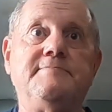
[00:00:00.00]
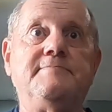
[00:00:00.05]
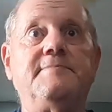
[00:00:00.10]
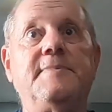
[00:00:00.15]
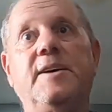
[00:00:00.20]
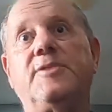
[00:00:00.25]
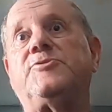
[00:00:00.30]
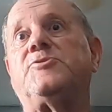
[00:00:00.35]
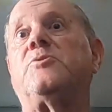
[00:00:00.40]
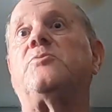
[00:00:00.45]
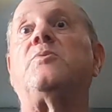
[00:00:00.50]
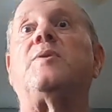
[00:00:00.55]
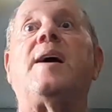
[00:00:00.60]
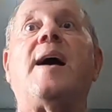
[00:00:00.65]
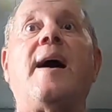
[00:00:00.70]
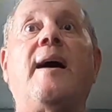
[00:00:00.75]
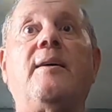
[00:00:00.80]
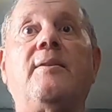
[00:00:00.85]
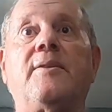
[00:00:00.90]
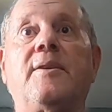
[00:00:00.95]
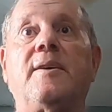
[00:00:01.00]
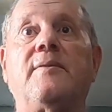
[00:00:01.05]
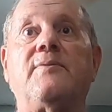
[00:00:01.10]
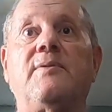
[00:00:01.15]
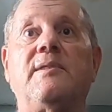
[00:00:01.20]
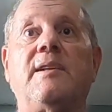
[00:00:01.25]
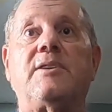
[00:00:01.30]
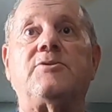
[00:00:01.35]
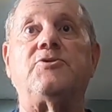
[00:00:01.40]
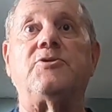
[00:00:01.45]
it's a reality of
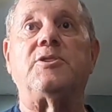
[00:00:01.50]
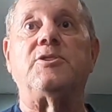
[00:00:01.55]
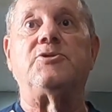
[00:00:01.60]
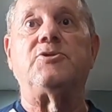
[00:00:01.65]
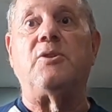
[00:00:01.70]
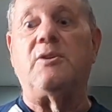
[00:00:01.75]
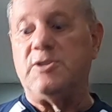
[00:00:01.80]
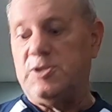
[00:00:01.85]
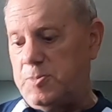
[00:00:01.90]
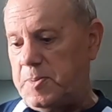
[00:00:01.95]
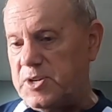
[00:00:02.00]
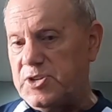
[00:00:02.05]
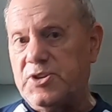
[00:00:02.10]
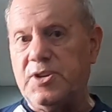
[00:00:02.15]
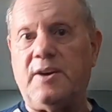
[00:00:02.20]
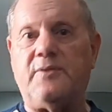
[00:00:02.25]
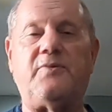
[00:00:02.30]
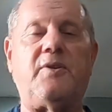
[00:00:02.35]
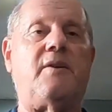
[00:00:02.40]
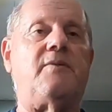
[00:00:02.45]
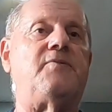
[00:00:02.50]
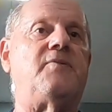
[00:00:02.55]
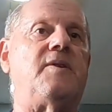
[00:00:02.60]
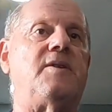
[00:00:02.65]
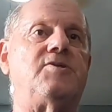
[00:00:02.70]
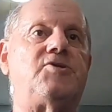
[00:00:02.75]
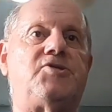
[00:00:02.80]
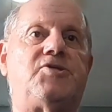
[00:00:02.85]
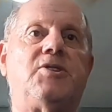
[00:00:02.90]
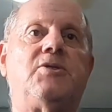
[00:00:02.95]
electric guitar, especially if you have
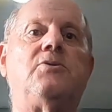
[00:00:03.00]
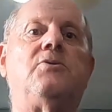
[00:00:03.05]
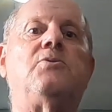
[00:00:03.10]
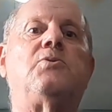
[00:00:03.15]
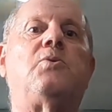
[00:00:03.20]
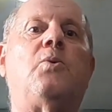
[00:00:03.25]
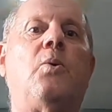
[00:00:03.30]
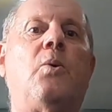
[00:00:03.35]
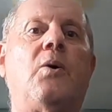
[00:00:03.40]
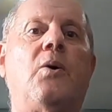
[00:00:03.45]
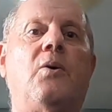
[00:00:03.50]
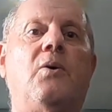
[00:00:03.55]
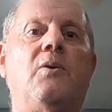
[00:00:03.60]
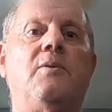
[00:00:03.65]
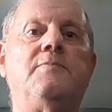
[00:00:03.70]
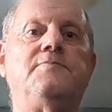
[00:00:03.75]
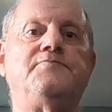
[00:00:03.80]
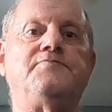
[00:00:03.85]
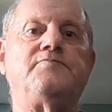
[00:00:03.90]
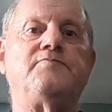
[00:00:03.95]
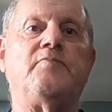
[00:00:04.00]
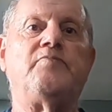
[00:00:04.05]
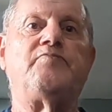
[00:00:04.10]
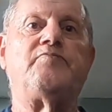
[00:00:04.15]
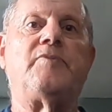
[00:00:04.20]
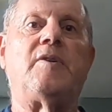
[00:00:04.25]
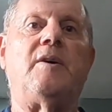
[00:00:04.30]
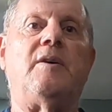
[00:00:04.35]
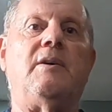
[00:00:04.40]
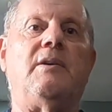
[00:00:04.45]
a single coil
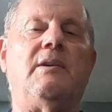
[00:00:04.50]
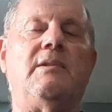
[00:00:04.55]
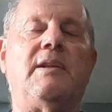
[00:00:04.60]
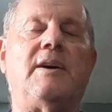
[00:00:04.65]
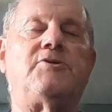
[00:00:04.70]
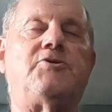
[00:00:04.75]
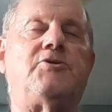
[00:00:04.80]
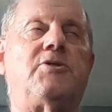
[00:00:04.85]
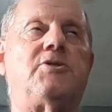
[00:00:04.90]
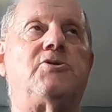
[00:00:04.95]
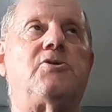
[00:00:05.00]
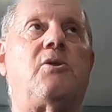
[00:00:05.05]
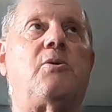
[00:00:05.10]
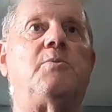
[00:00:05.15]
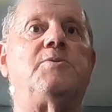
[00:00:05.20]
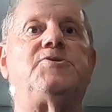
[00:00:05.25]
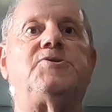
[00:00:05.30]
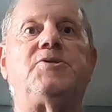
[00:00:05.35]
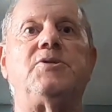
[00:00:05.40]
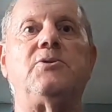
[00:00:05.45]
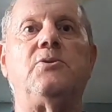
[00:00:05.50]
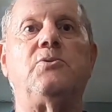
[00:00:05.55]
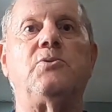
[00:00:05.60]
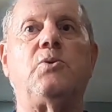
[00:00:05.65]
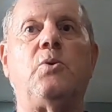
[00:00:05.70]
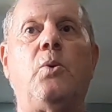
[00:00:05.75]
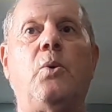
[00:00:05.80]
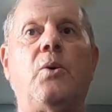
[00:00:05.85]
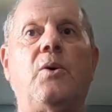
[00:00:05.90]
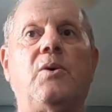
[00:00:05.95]
electric guitar with single
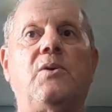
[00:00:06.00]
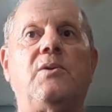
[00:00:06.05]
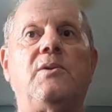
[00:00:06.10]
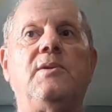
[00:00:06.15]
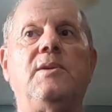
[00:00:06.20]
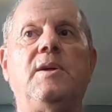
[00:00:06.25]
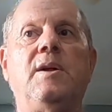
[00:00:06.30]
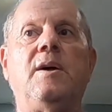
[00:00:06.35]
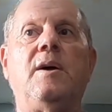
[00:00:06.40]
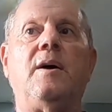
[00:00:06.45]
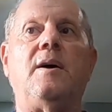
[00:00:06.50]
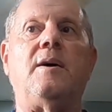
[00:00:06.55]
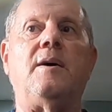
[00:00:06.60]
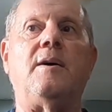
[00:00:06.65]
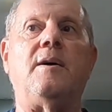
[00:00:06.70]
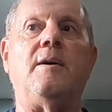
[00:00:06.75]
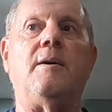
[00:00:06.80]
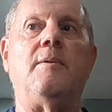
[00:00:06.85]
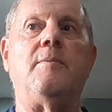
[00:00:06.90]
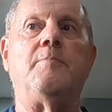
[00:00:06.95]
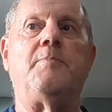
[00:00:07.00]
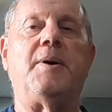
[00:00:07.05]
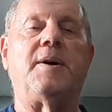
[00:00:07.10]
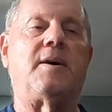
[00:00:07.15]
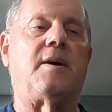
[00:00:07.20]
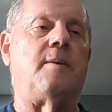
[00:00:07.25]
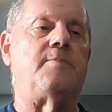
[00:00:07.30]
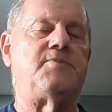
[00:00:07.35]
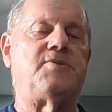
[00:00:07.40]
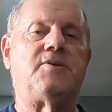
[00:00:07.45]
coil
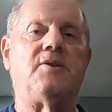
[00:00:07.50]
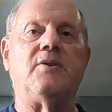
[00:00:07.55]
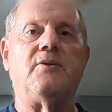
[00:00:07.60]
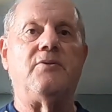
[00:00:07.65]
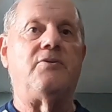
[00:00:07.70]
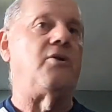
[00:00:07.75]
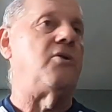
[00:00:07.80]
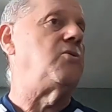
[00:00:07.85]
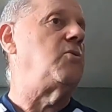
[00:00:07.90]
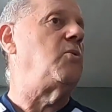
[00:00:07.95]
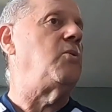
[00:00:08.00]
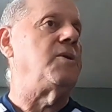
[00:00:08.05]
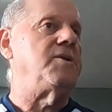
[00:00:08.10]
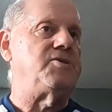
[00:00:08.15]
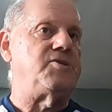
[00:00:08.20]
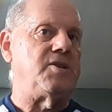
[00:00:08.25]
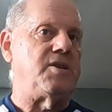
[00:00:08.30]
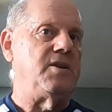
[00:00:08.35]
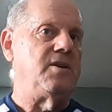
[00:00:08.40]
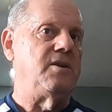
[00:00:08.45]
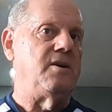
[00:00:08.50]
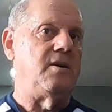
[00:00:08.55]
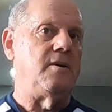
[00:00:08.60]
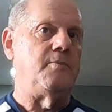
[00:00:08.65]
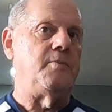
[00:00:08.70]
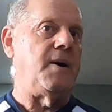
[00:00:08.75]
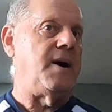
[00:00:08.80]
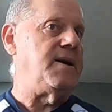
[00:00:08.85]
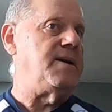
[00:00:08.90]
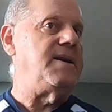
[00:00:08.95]
pickups. They're noisy.
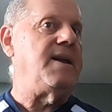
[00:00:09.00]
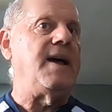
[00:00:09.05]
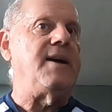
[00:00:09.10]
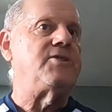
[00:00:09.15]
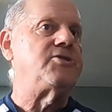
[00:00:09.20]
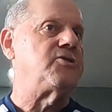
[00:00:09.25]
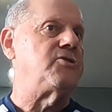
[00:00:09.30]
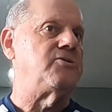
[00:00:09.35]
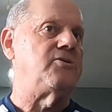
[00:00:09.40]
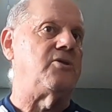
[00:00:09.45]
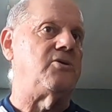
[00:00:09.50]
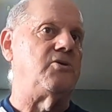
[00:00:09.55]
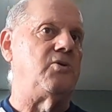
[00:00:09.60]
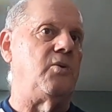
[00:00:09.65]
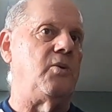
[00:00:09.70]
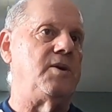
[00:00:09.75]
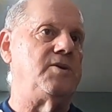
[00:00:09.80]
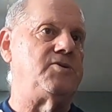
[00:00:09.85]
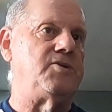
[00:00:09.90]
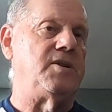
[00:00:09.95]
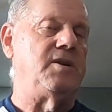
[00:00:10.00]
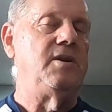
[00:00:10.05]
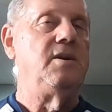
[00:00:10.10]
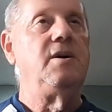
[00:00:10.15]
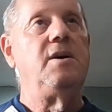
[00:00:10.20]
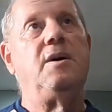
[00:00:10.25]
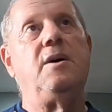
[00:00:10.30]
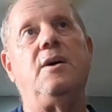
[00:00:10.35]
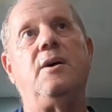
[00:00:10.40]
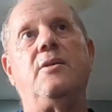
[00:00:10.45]
By nature, they're noisy.
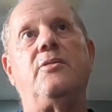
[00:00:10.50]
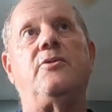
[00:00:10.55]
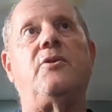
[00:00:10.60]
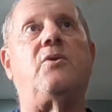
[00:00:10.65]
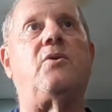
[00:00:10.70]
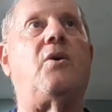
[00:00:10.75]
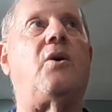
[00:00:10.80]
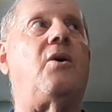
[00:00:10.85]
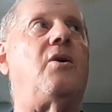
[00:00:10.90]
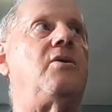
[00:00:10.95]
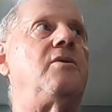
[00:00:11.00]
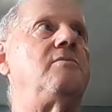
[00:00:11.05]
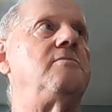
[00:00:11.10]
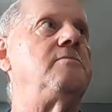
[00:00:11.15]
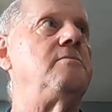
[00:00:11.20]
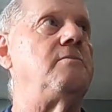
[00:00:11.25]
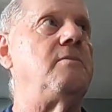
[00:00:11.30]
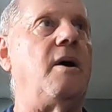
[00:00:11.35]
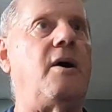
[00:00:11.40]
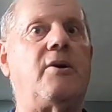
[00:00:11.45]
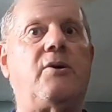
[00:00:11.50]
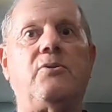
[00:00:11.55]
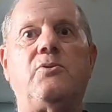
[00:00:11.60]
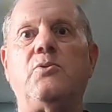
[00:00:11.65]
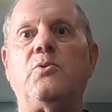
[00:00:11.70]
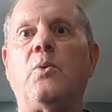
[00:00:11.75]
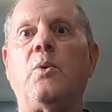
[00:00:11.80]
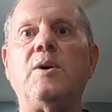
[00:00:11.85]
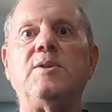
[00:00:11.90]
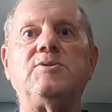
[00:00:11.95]
There are
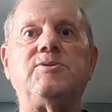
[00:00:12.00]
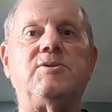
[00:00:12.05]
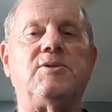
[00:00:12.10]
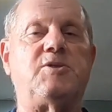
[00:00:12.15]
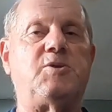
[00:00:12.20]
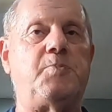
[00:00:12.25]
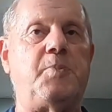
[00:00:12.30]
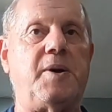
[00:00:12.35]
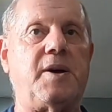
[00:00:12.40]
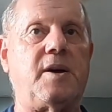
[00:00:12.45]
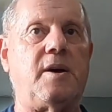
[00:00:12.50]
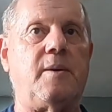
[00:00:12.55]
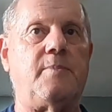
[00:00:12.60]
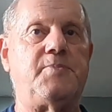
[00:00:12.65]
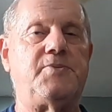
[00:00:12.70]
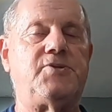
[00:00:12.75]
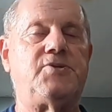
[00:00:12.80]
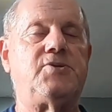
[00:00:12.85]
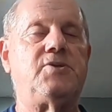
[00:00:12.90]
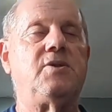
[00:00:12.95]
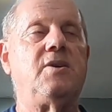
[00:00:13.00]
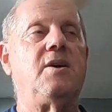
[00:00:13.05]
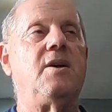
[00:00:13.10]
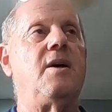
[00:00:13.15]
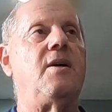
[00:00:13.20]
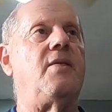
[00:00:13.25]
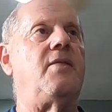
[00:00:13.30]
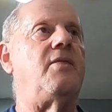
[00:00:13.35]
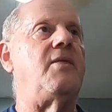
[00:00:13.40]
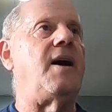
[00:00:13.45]
modern noiseless pickups
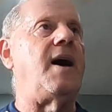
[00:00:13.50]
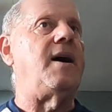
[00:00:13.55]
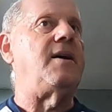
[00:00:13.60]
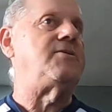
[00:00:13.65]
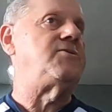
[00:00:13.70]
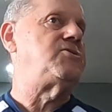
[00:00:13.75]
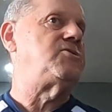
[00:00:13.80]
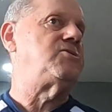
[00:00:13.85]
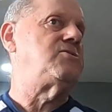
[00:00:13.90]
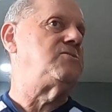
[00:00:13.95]
that